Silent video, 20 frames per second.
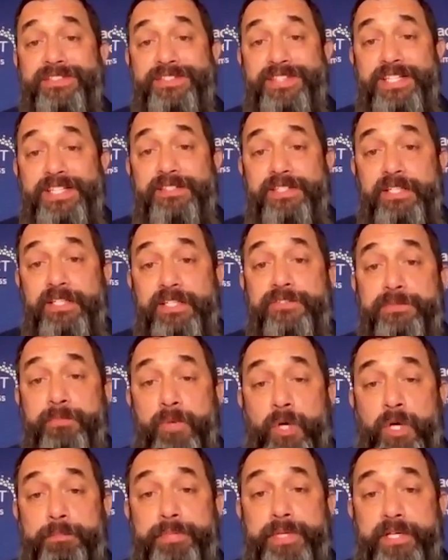CT
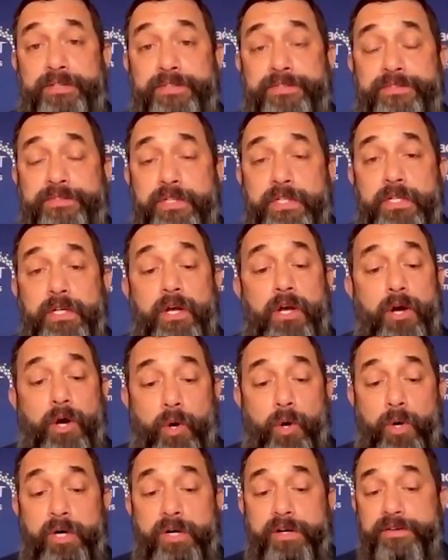Small Biz,
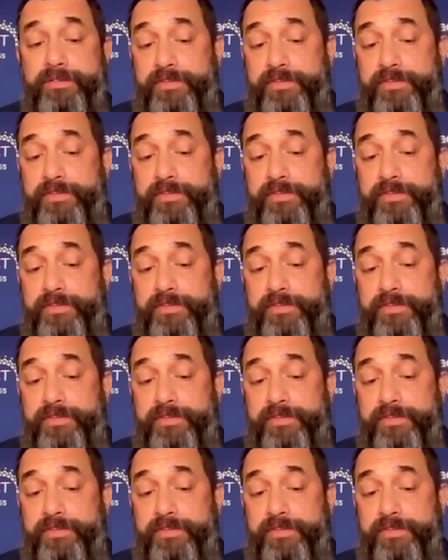or